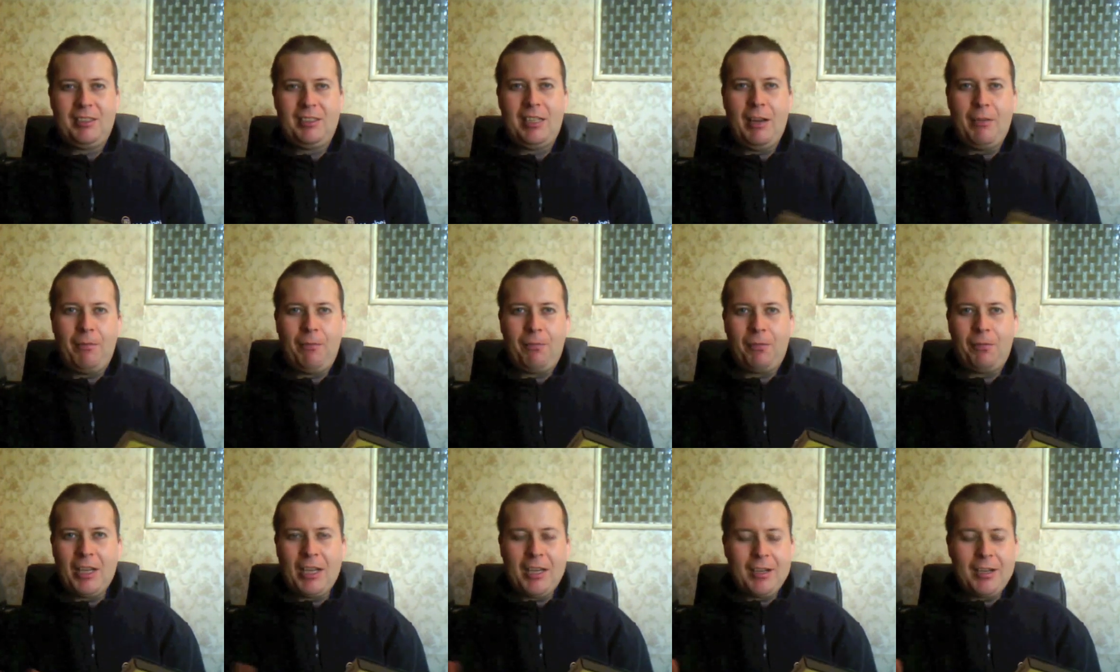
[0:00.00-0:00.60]
It's
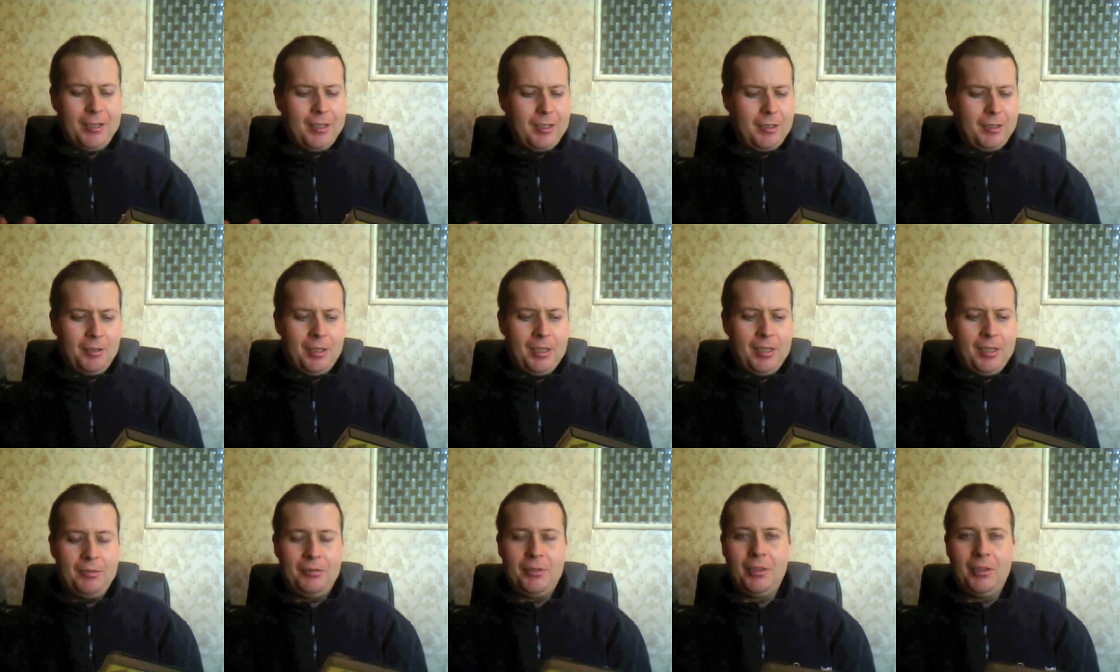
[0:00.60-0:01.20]
like flickering
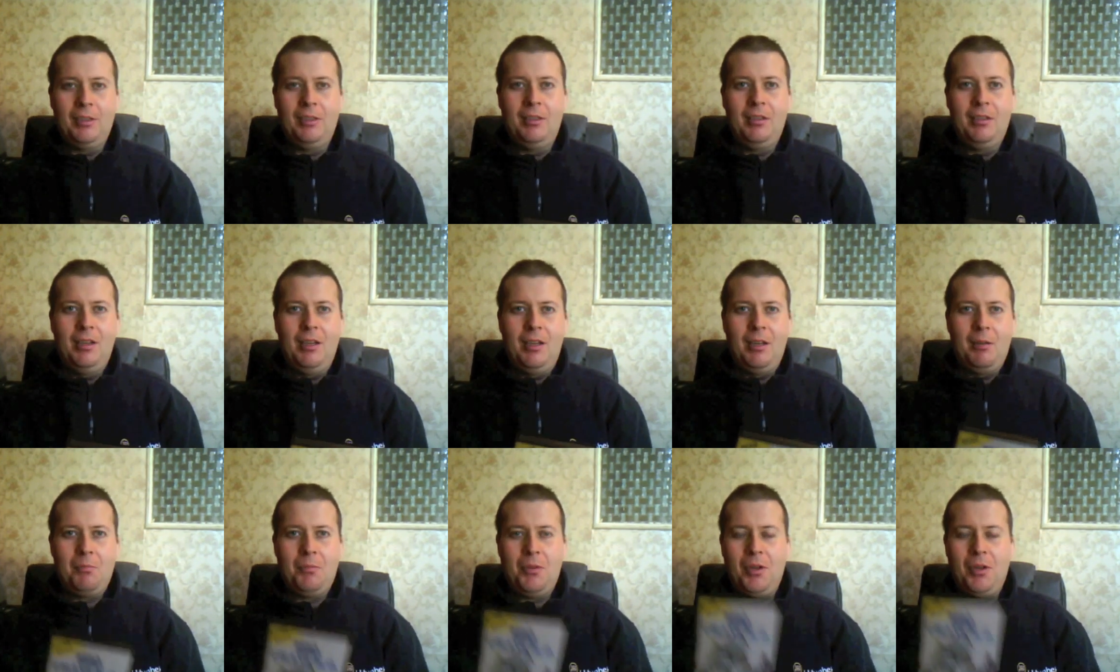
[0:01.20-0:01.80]
or whatever.
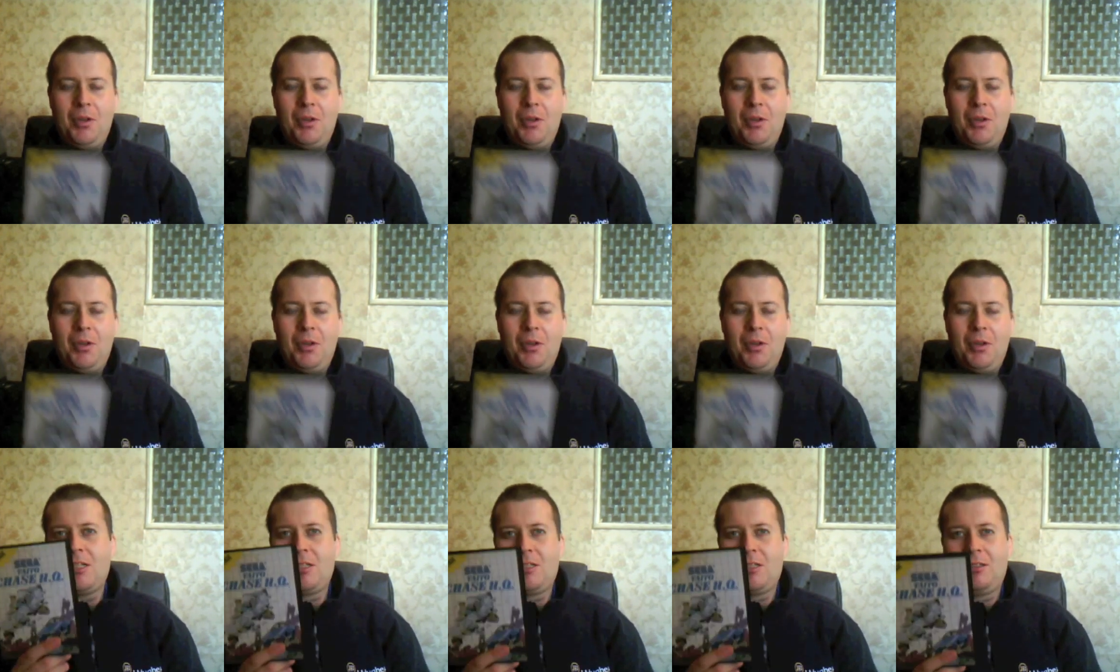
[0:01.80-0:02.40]
But on
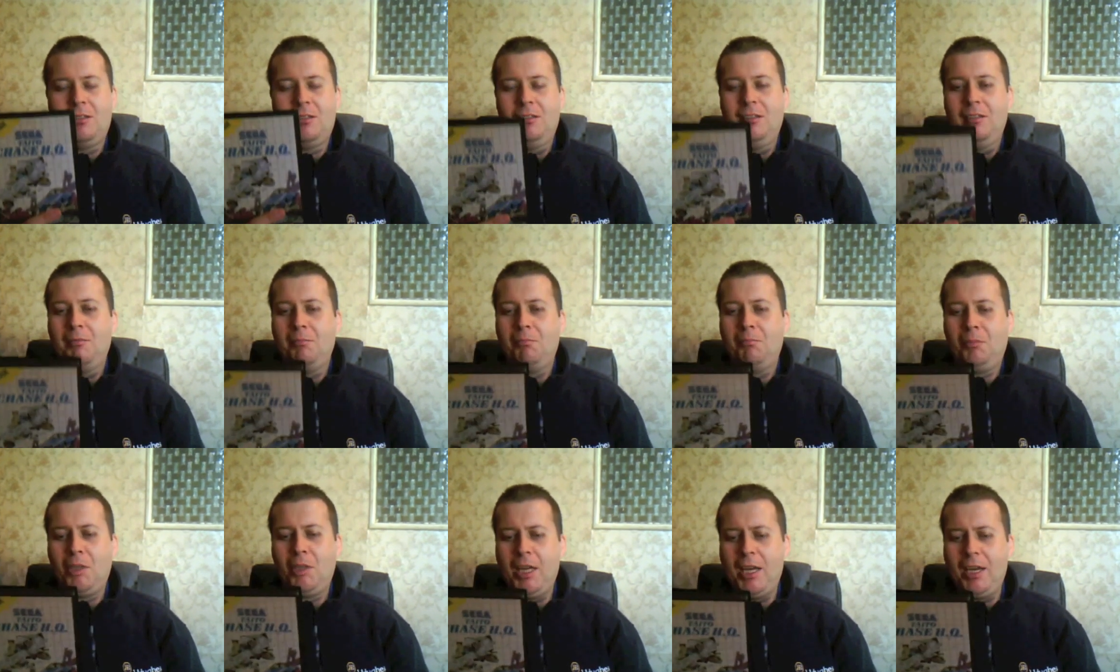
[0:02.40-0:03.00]
this,
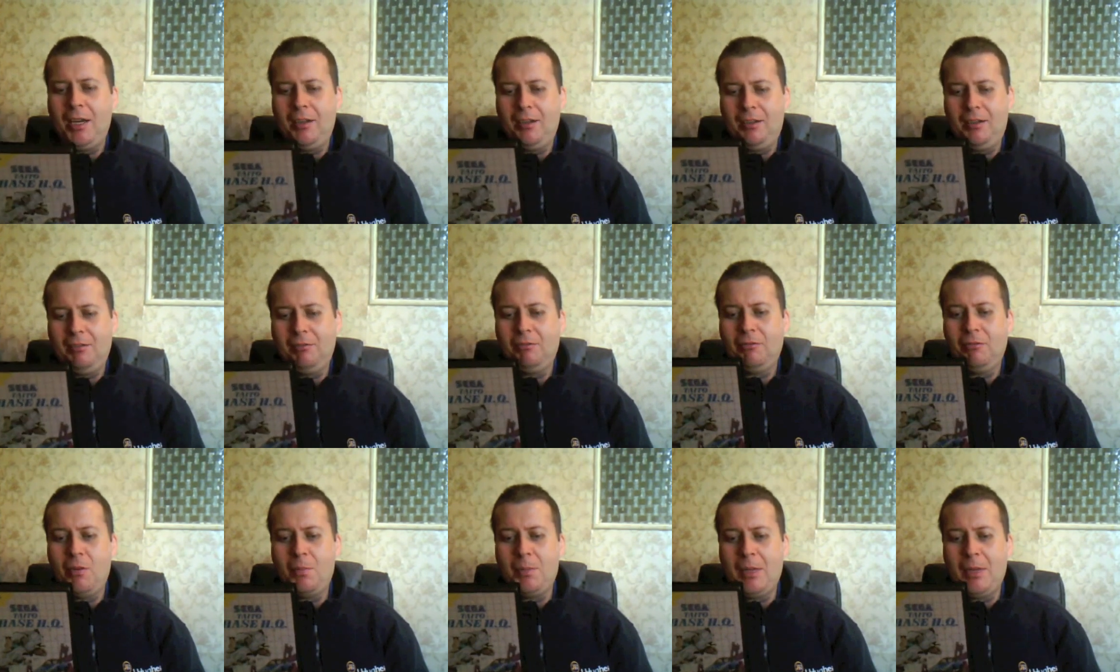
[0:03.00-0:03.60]
playing
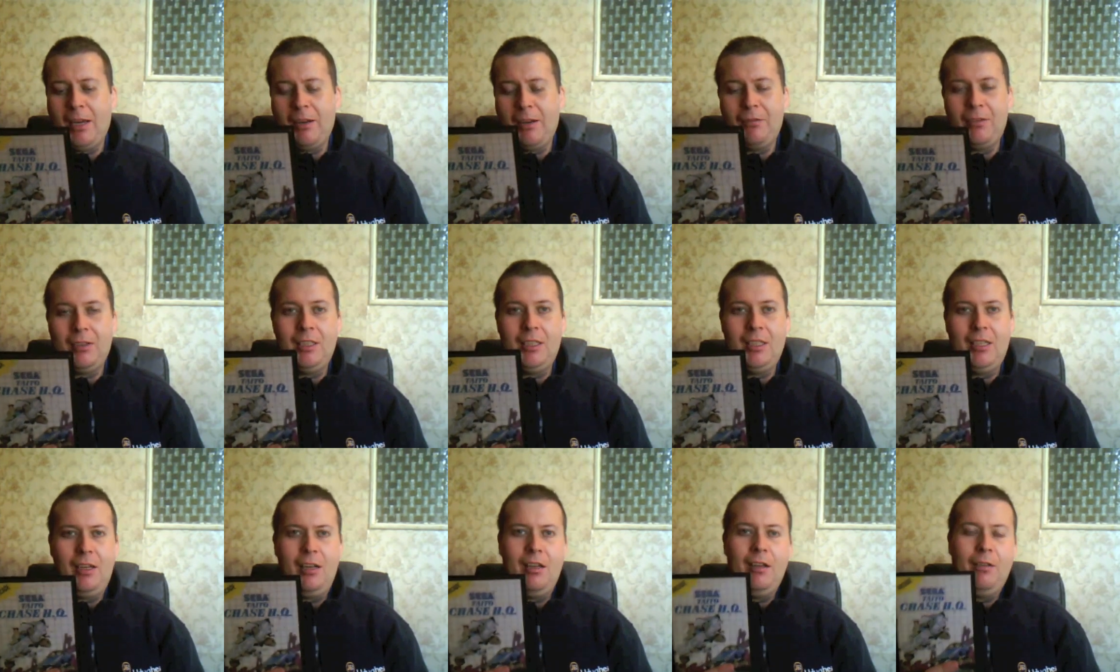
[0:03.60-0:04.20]
when we're
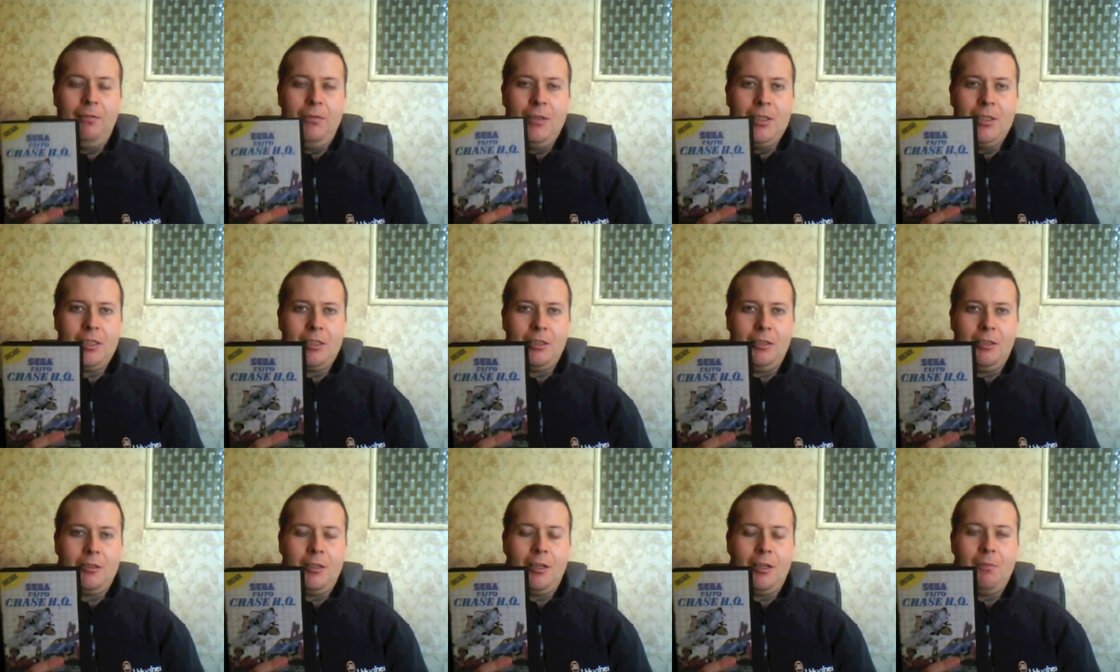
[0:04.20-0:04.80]
having a
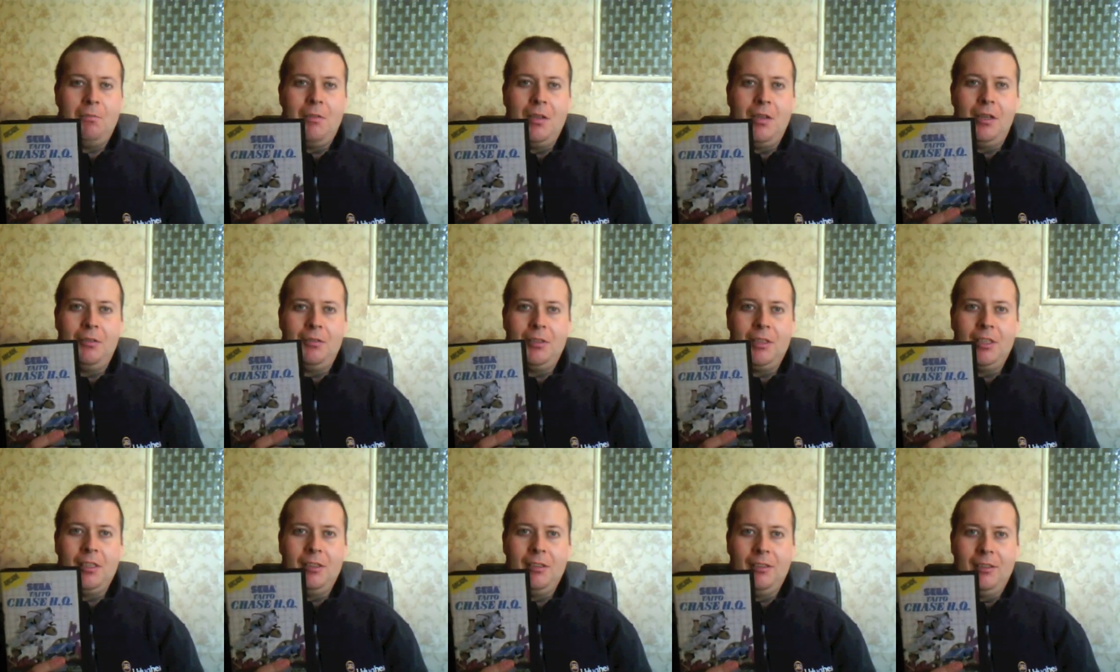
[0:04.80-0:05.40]
physical copy
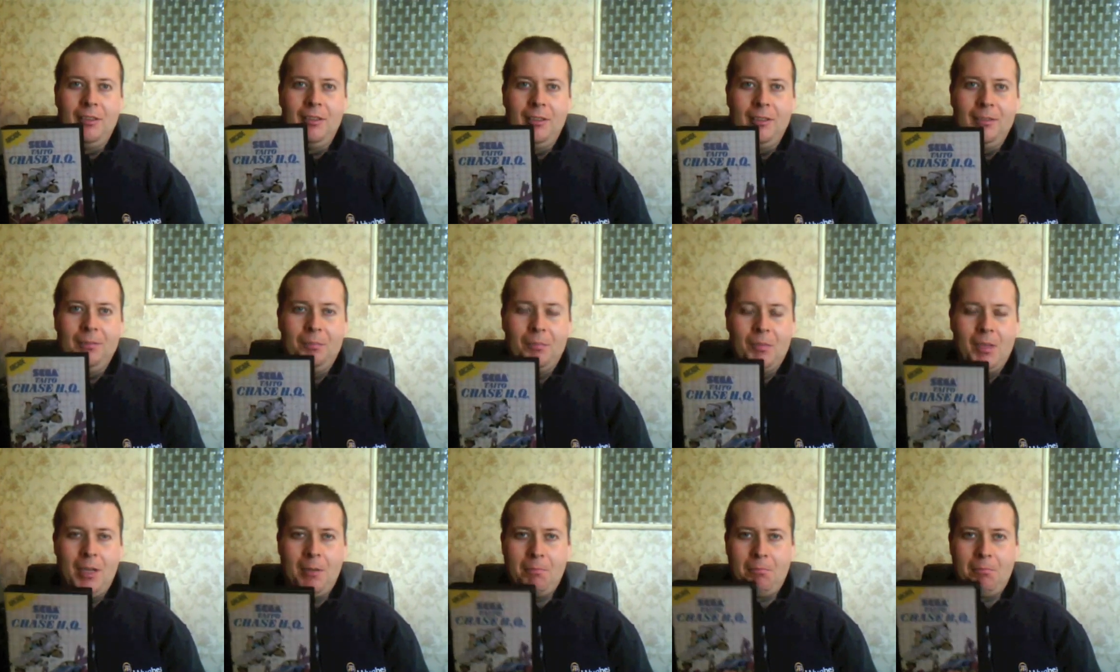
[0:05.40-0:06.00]
of it,
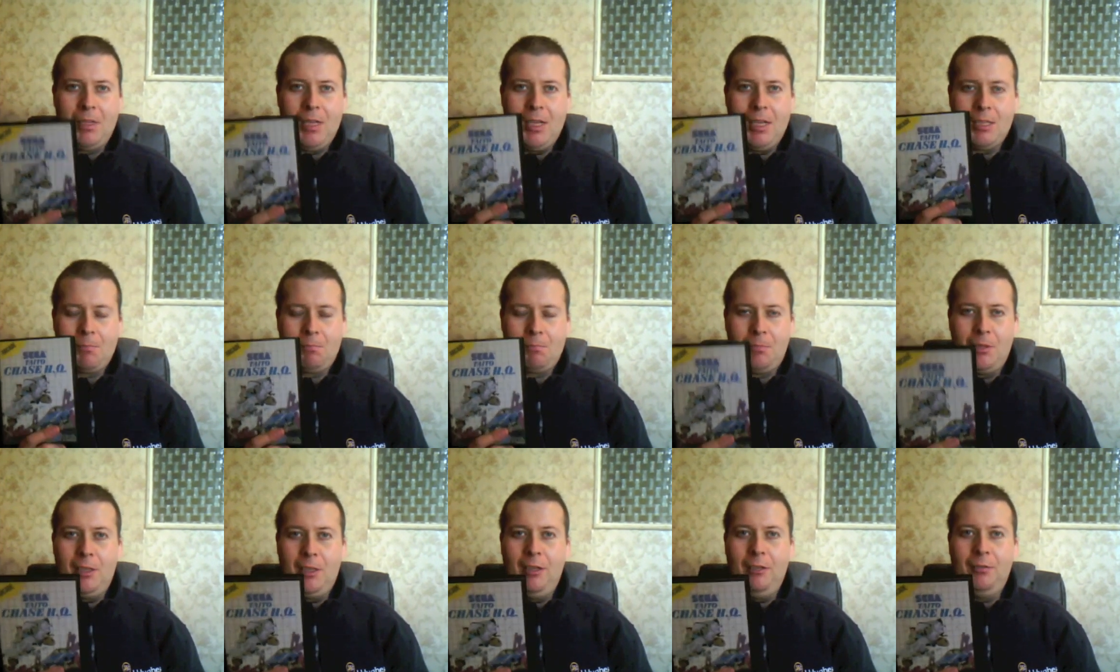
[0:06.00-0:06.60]
it
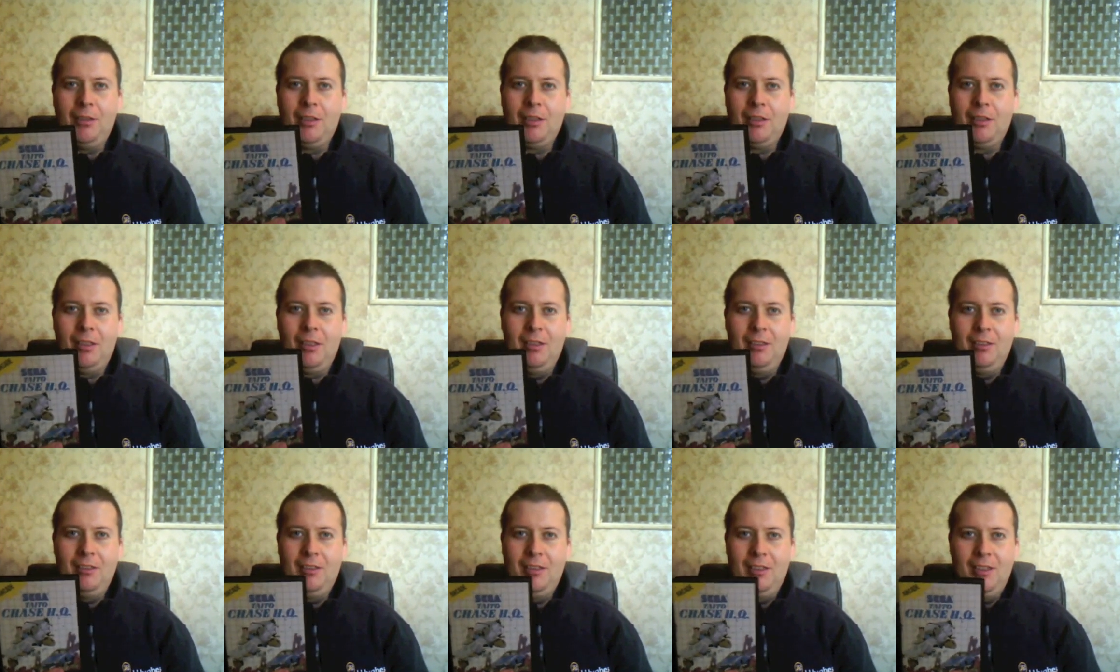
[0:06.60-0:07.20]
plays
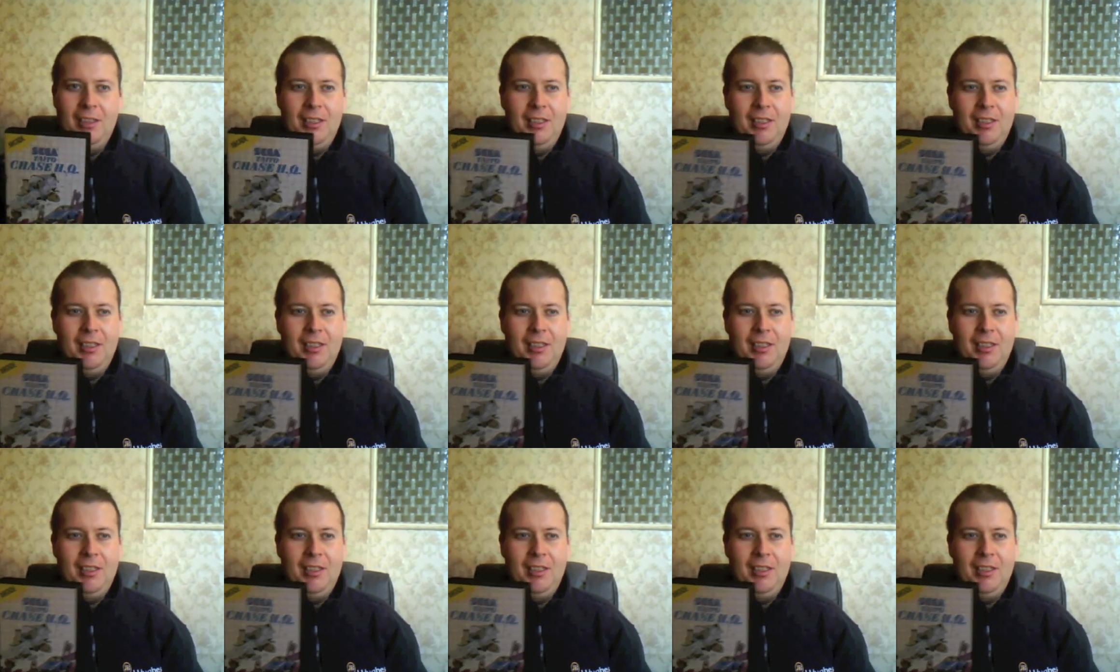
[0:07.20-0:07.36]
perfectly.